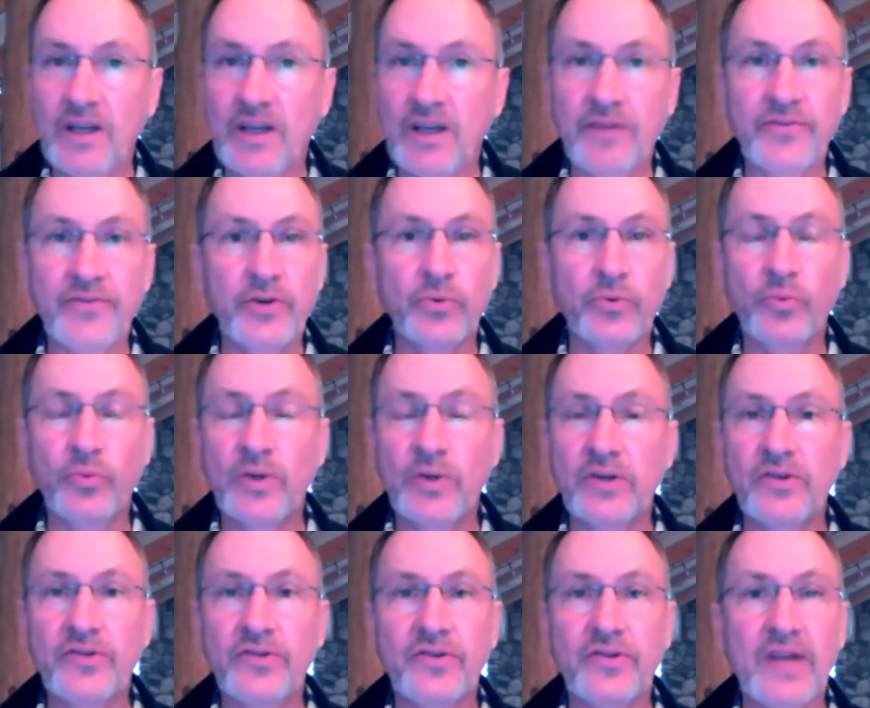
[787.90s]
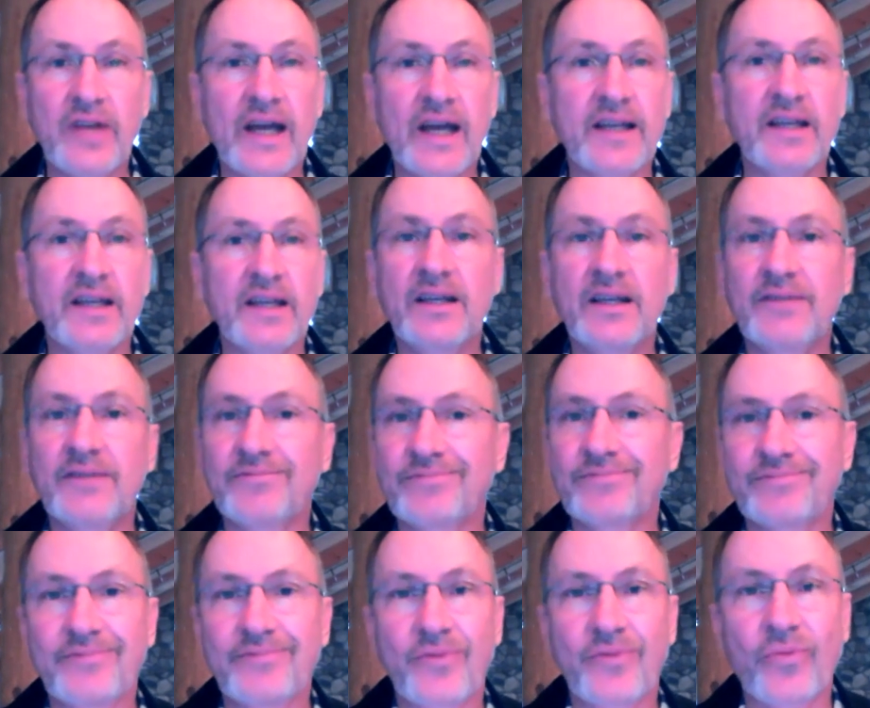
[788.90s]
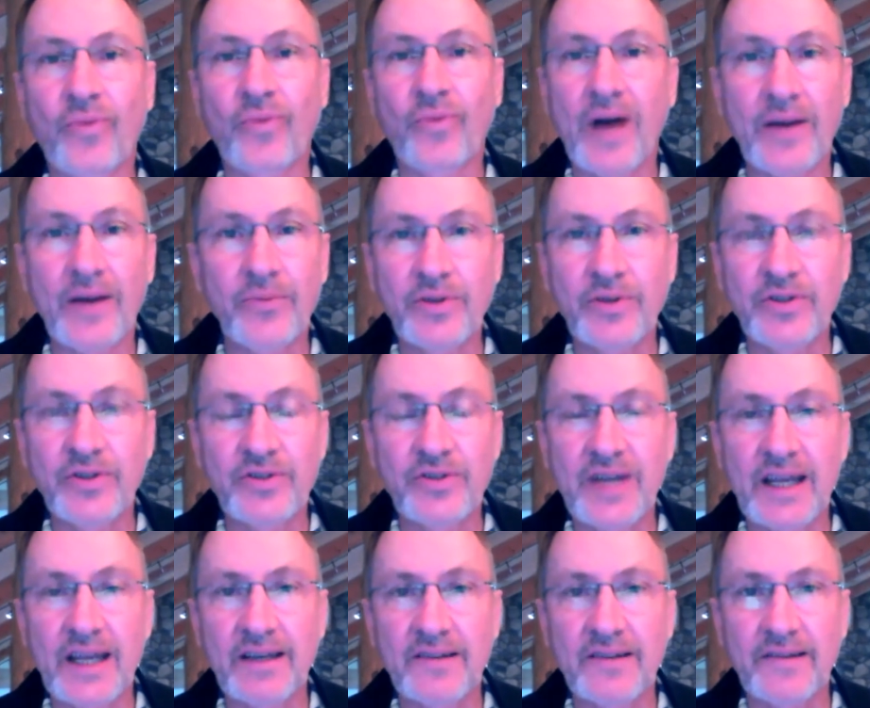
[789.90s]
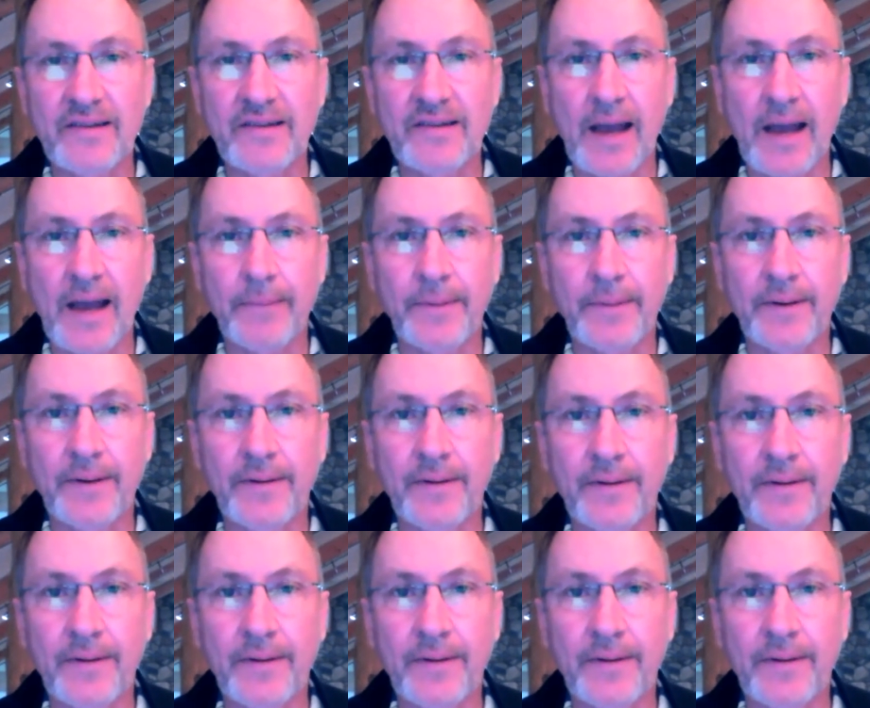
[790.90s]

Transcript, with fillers: If your will's not in it, why would you take a step?